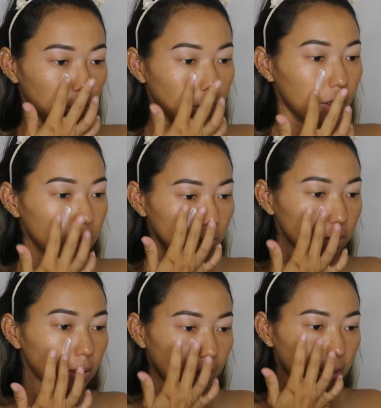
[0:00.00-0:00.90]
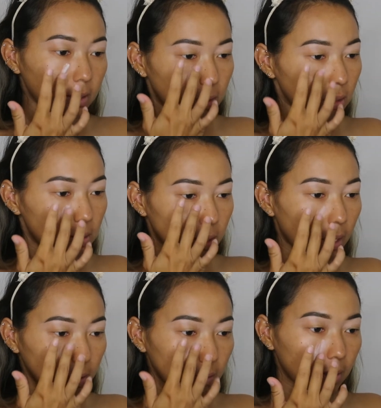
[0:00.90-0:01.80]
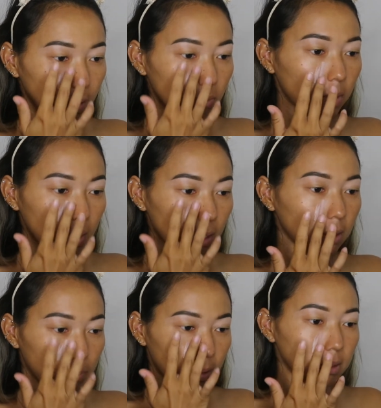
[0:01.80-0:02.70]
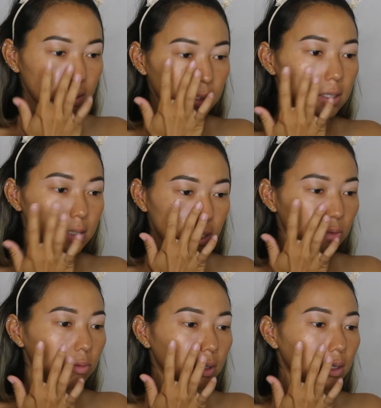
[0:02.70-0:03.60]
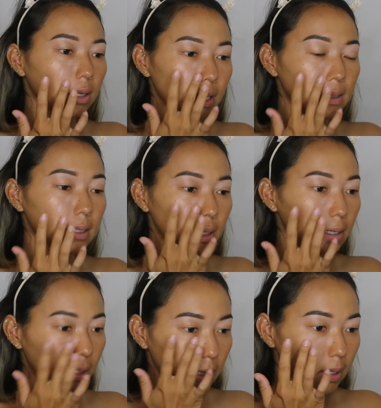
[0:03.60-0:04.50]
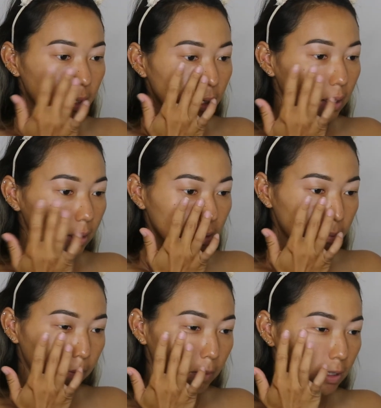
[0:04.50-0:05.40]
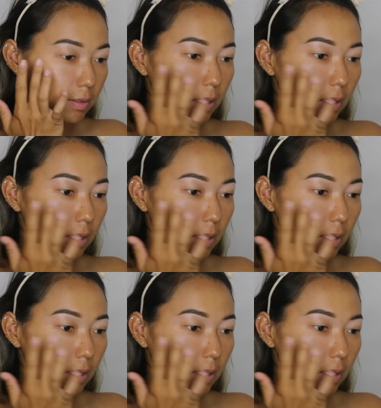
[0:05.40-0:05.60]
But I do like this. It's kind of lightweight and it blends into the skin really nicely. It leaves